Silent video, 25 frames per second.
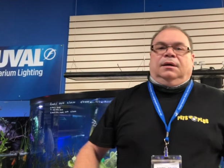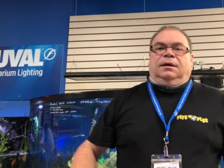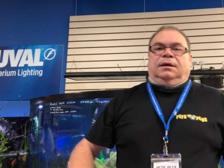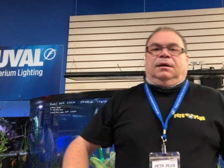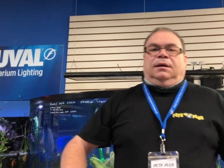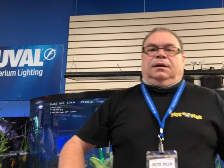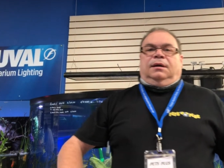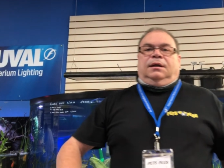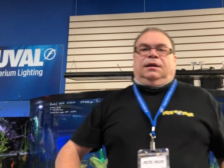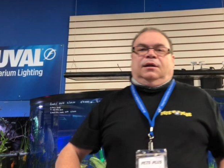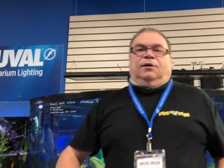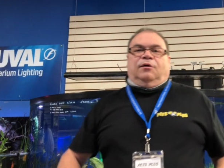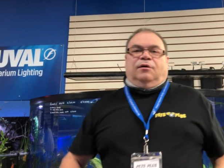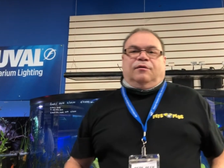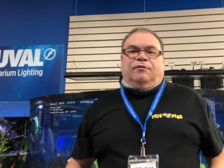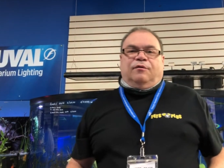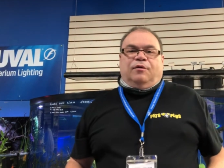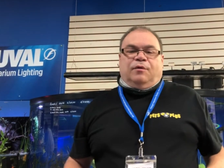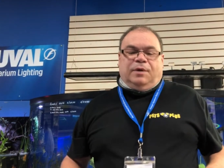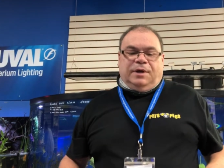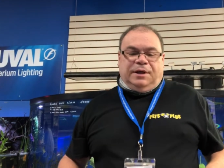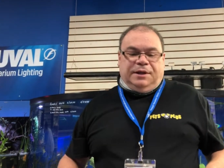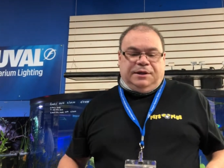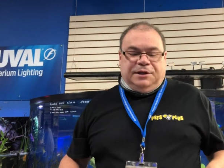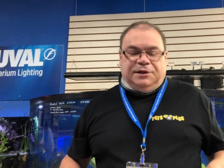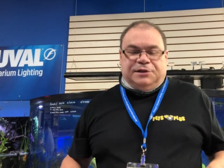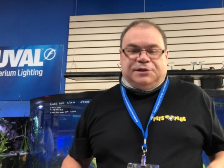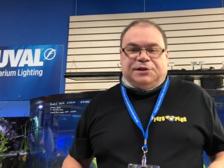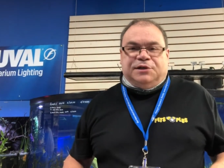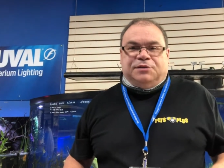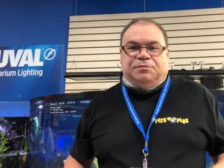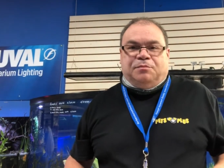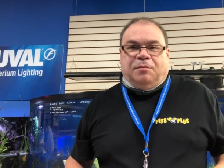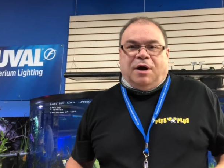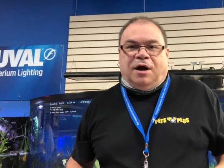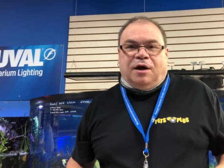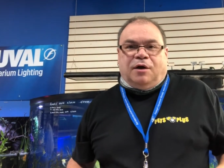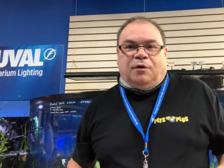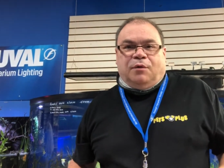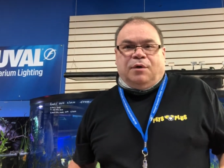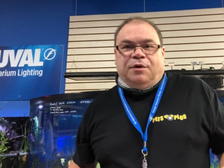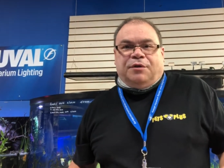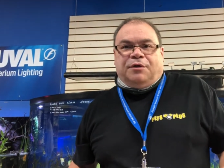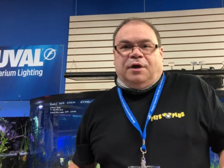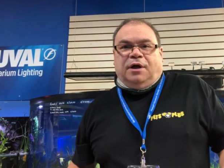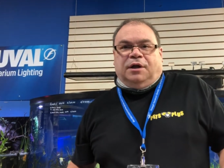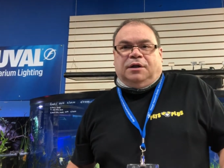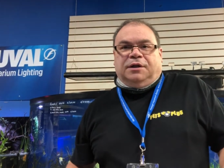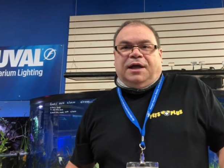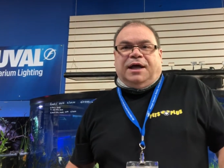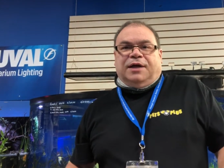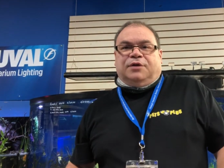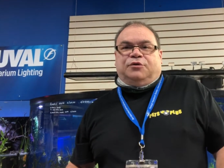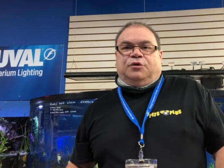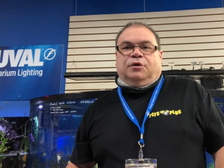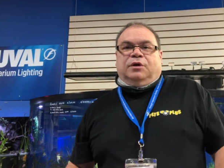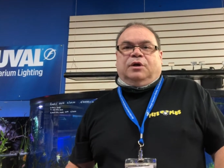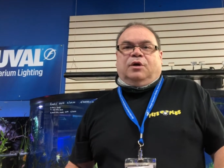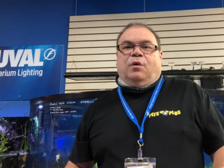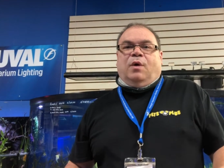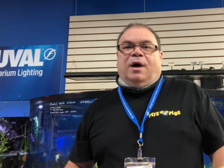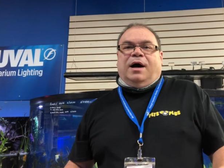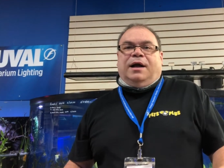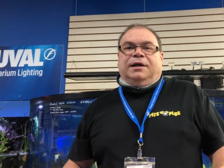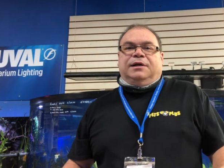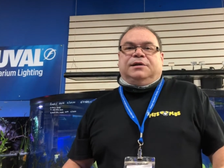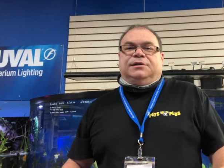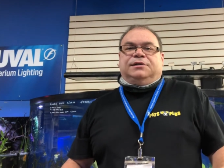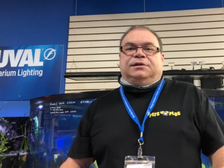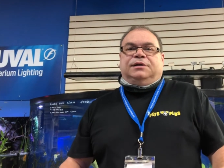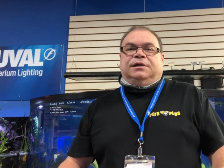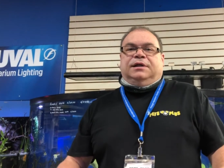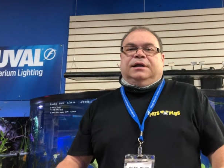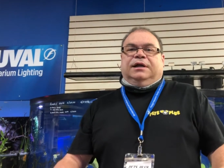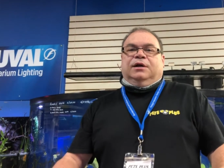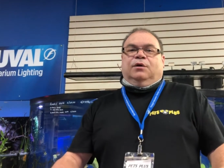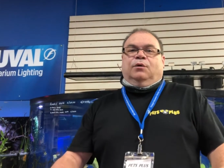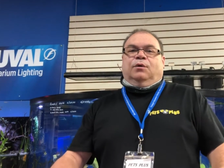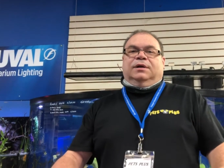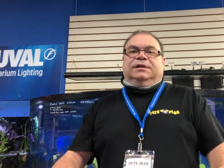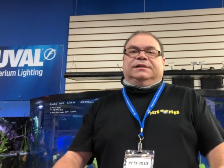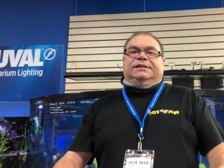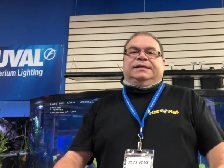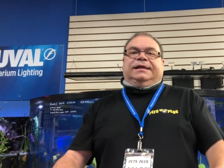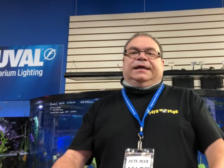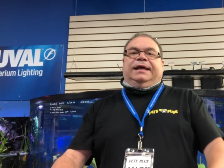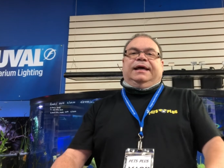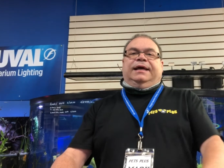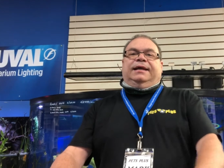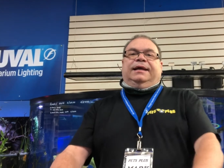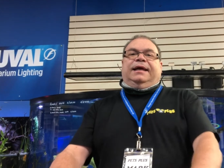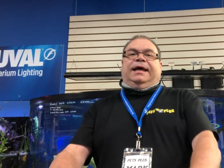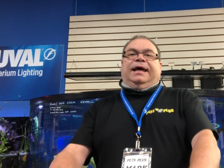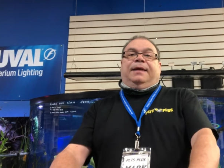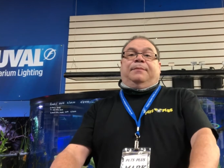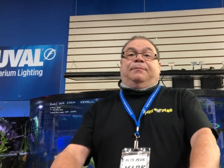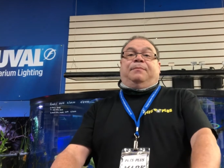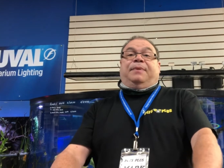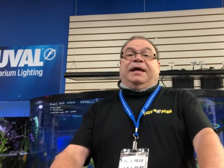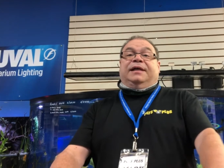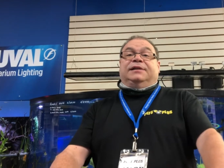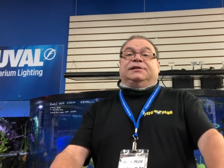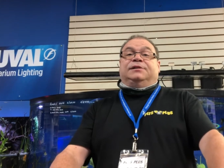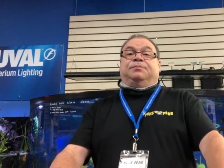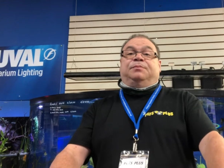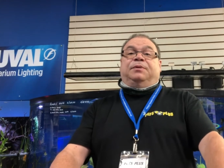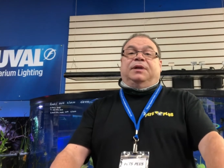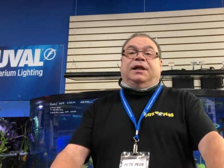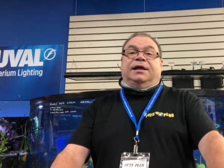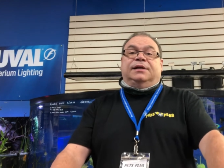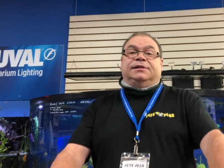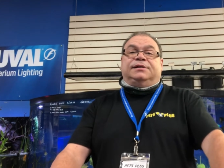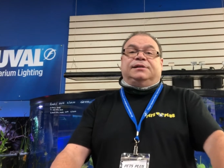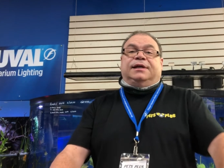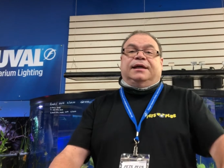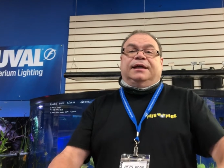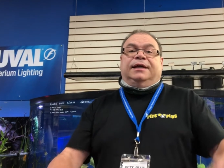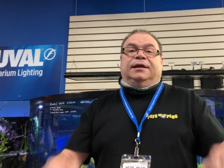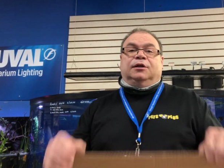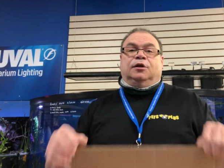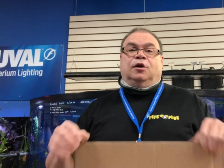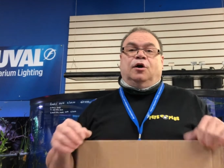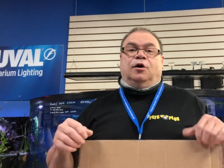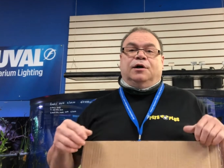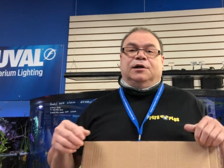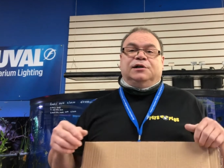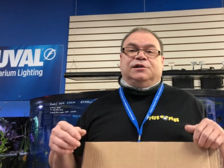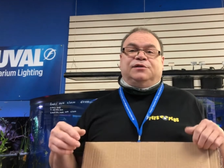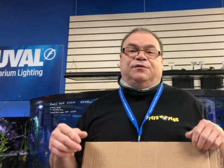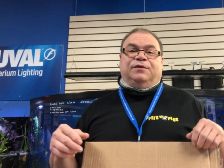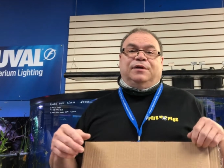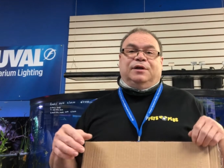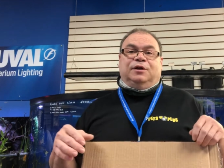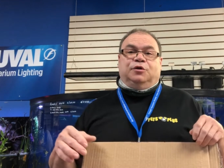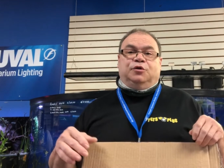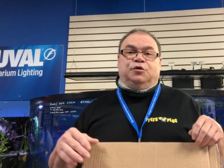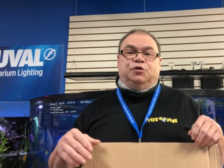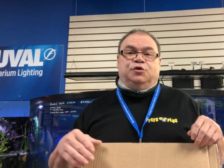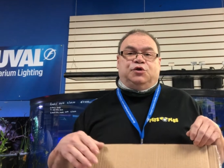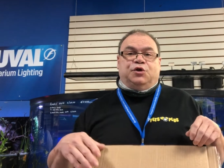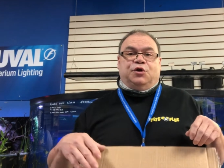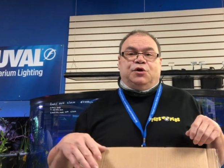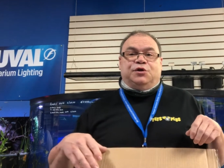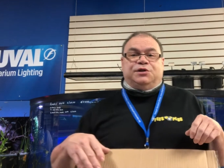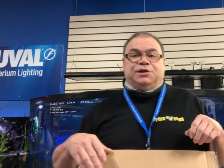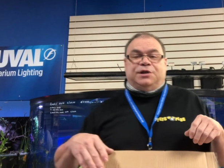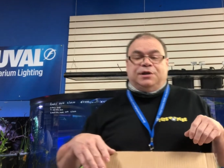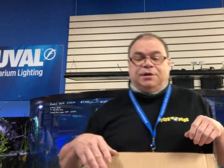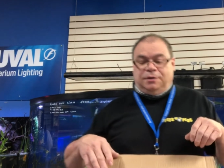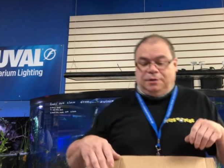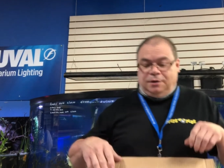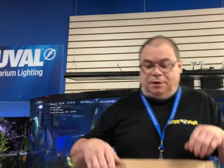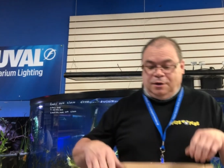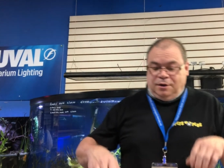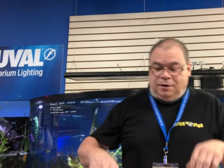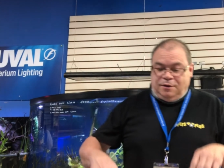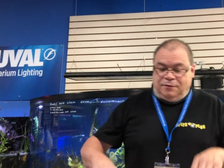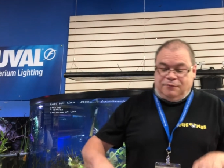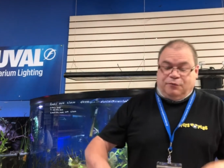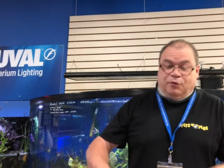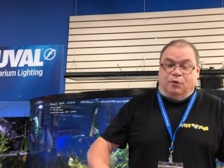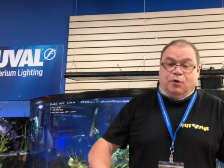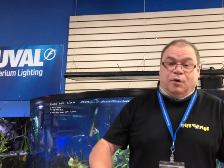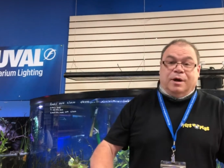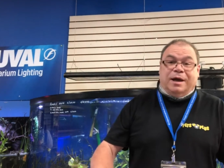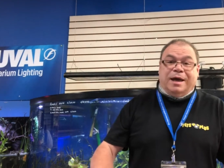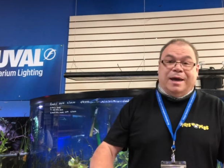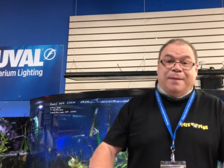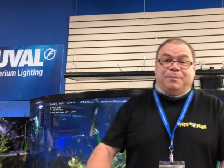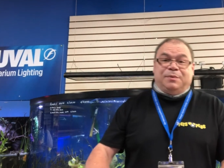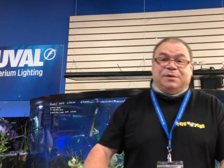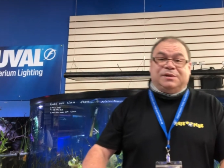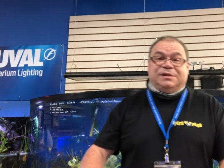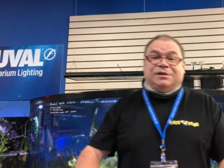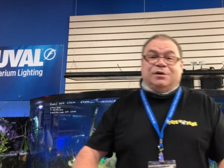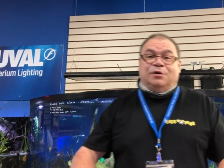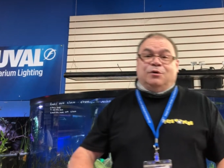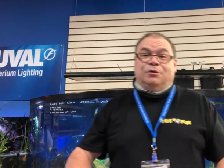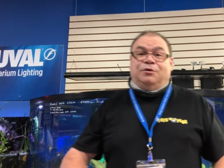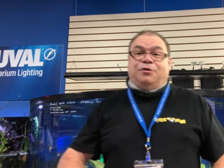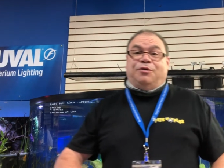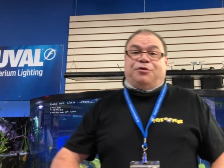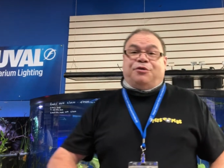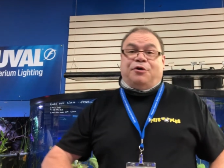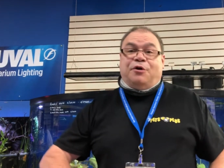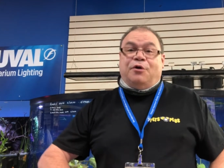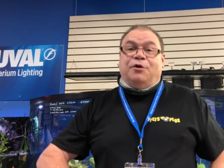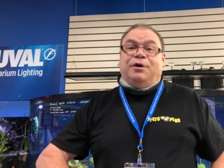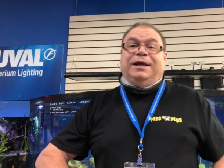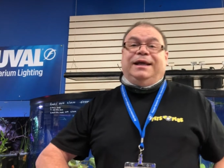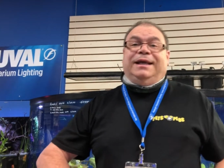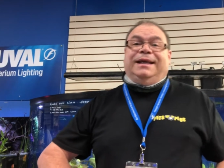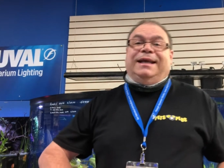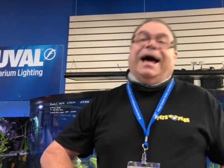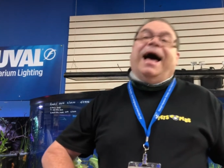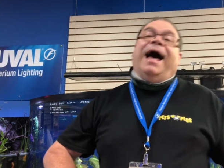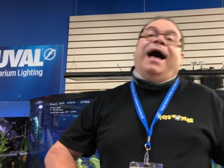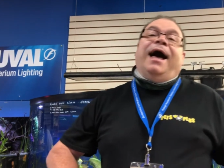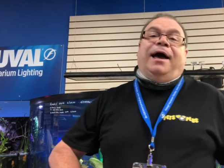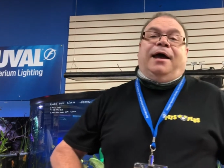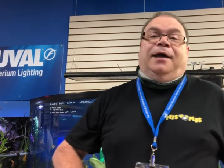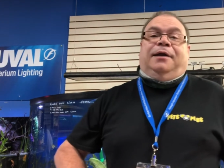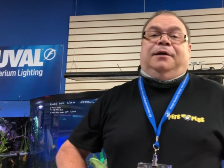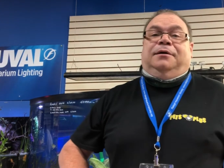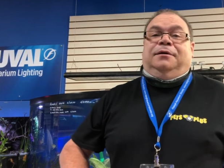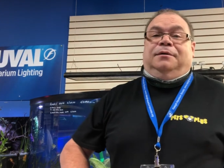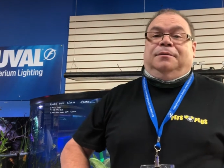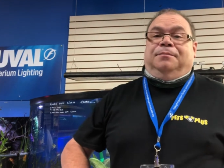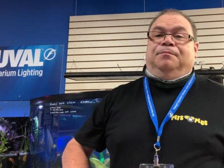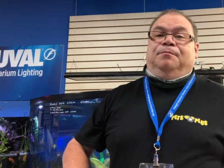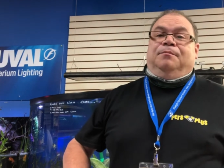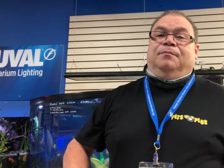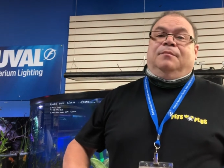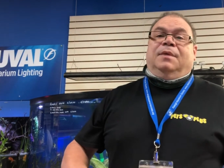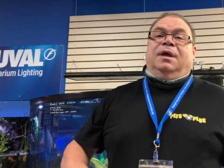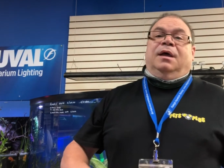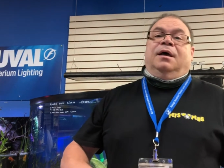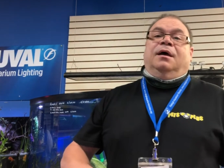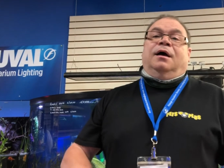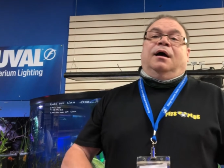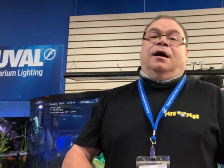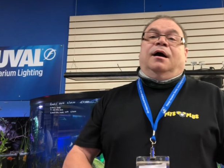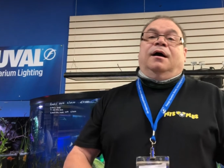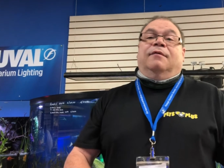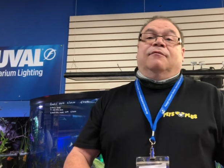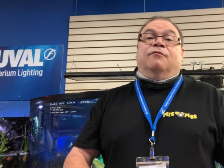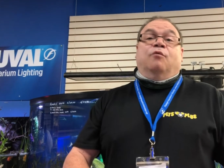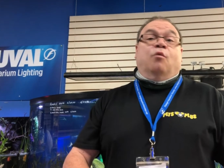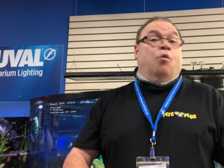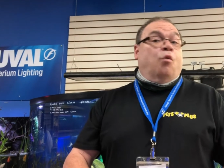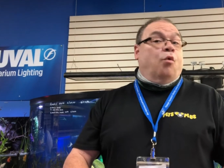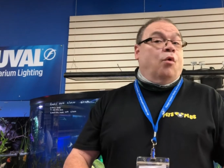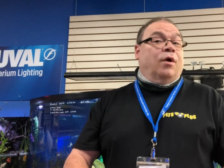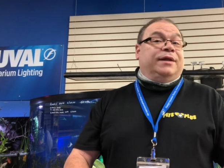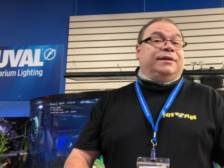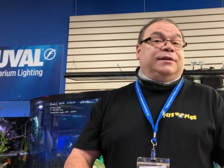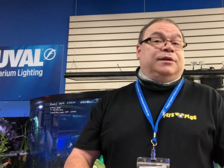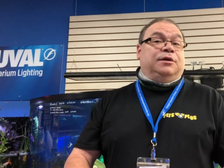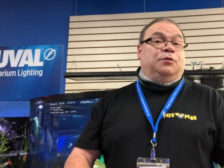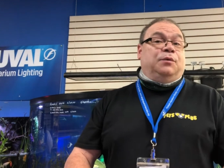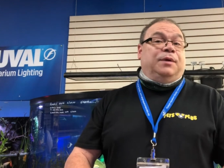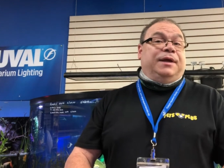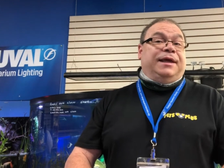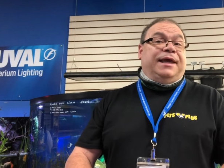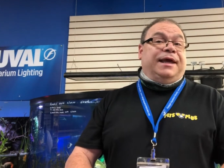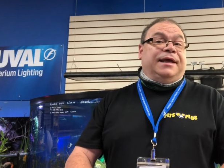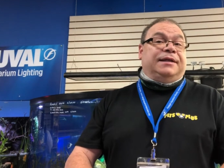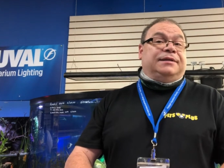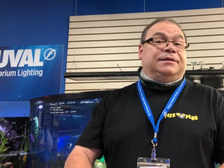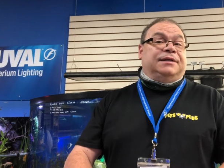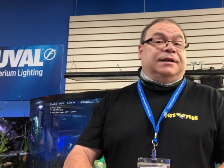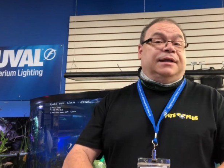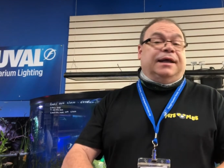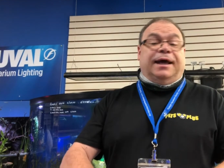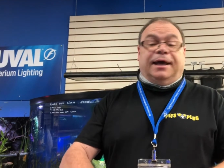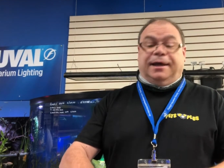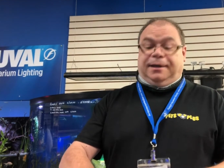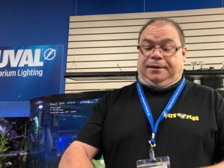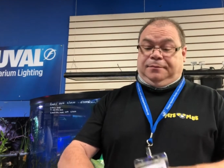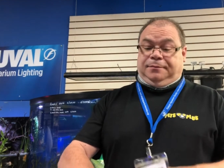Hello everyone, this is Mark with All Natural Aquatics, here once again at Pets Plus in Lawrenceville, New Jersey for episode 39 of What Did We Get Today?